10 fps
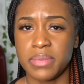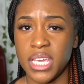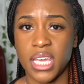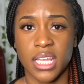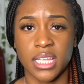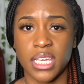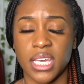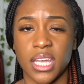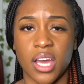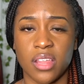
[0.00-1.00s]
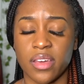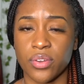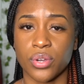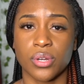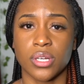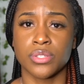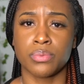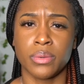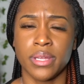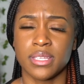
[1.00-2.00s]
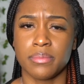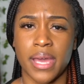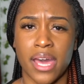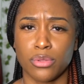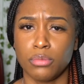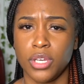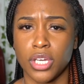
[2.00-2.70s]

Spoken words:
Me and Leah and all the other girls, we went to the bathroom,